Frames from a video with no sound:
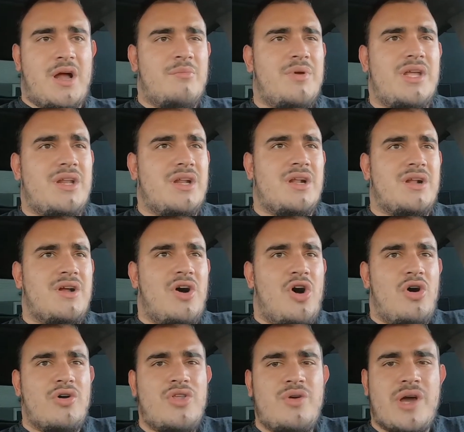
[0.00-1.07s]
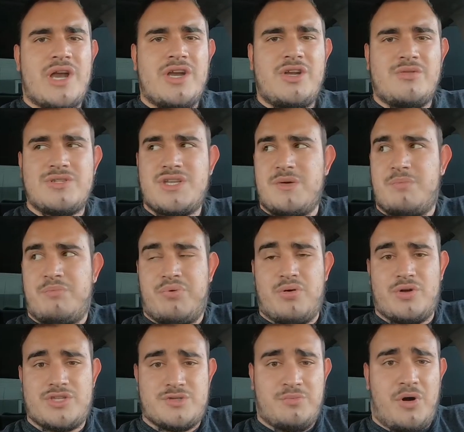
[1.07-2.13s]
I mean, all you got to do is a
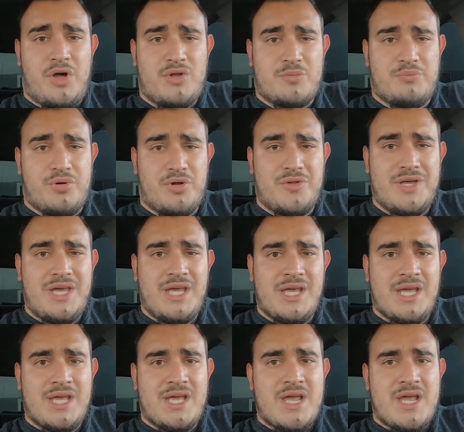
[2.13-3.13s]
smaller pulley